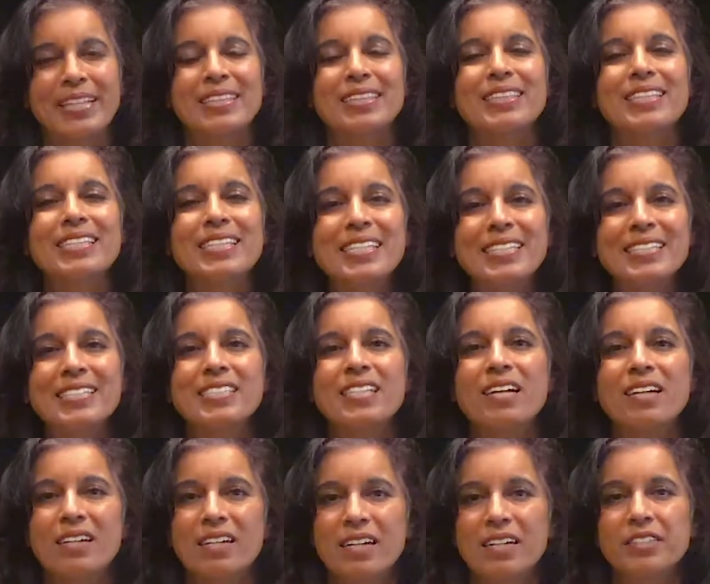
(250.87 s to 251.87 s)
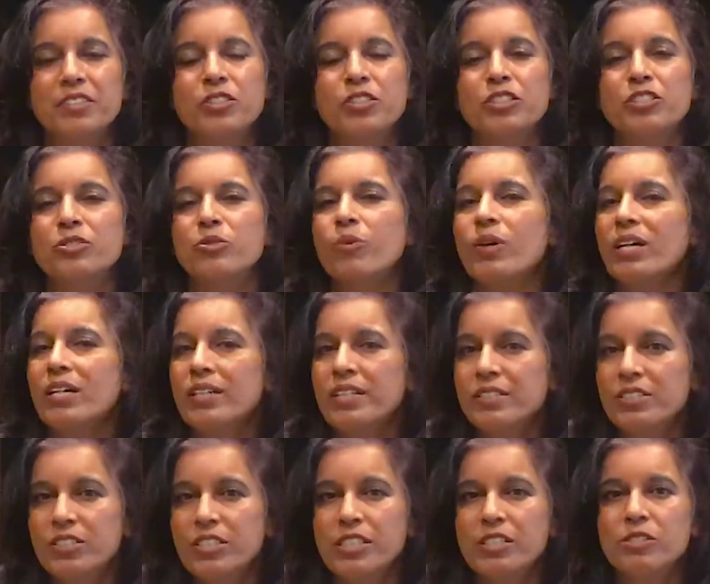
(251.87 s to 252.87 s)
At least 100 to
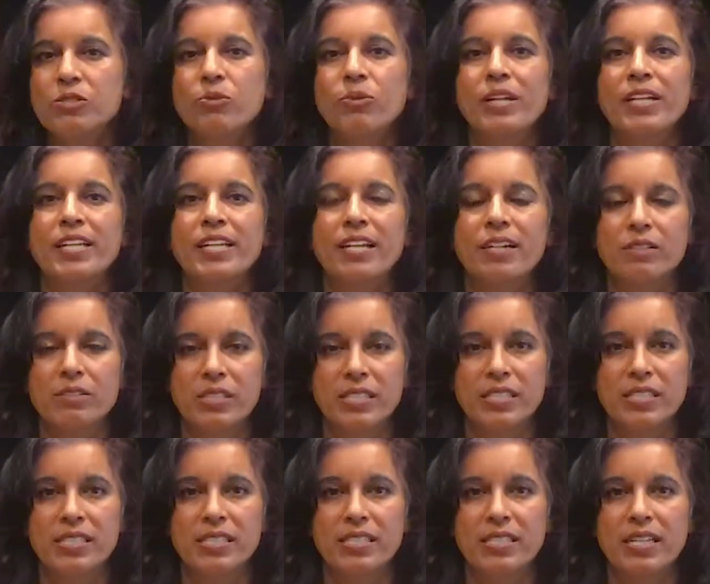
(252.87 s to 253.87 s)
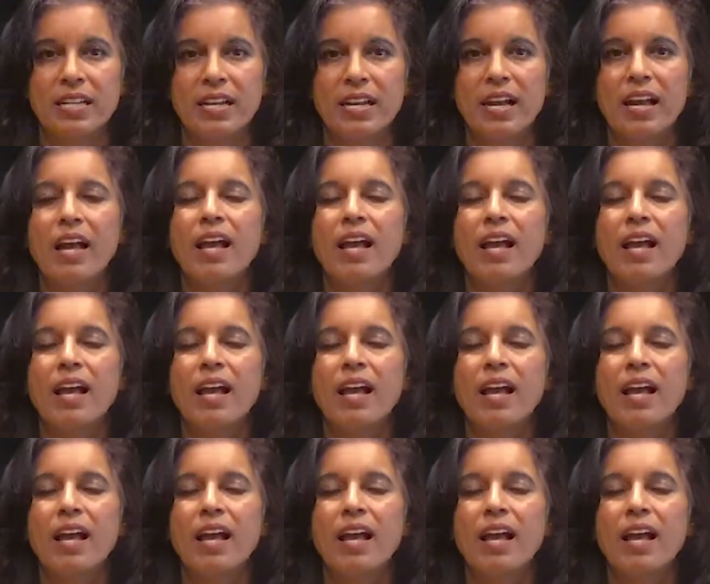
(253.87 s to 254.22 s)
120 ounces.